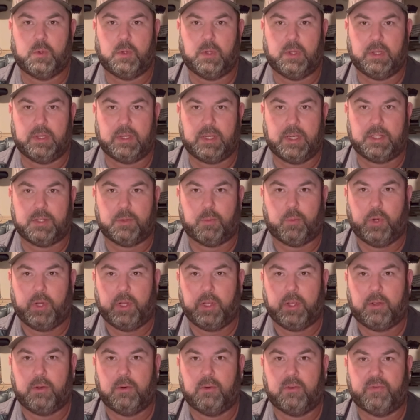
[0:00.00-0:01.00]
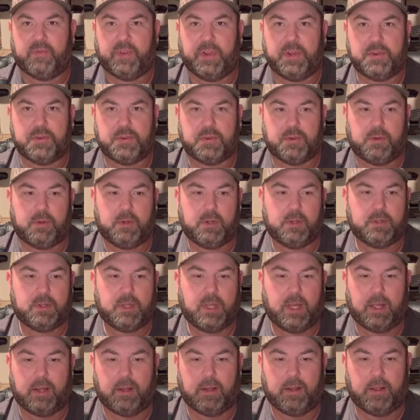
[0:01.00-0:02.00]
It's got some really cool features on it. It's
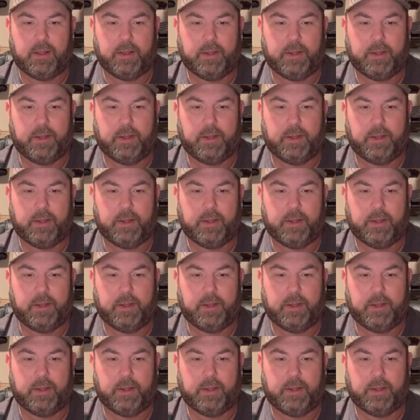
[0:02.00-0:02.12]
got